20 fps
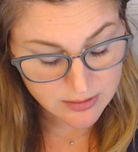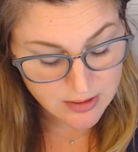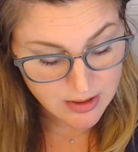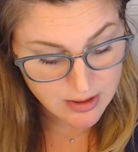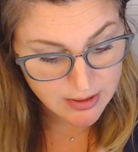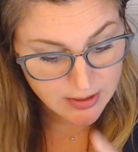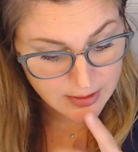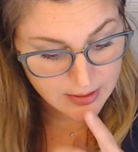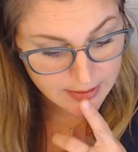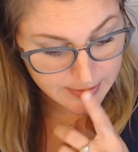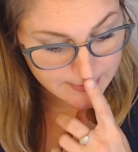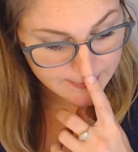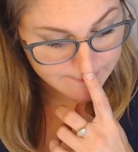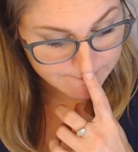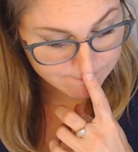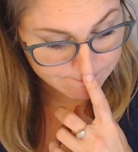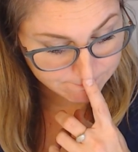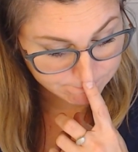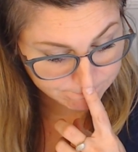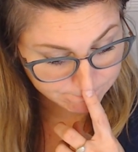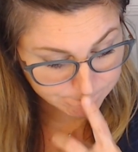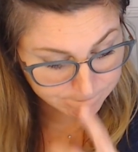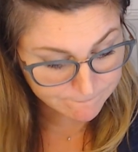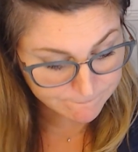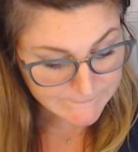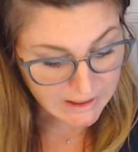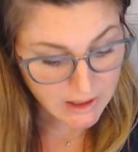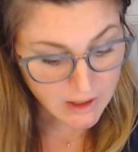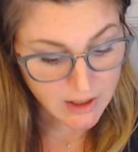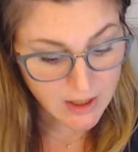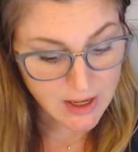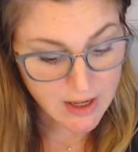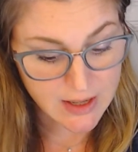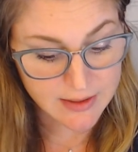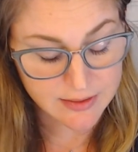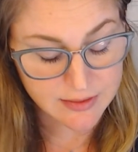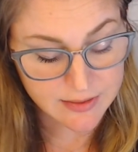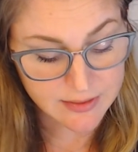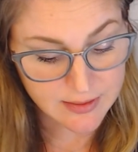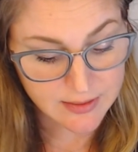I
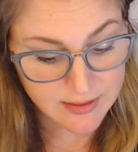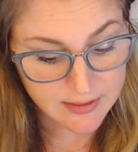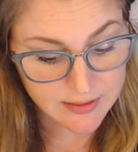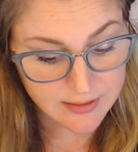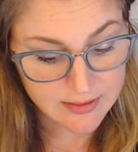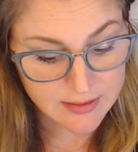think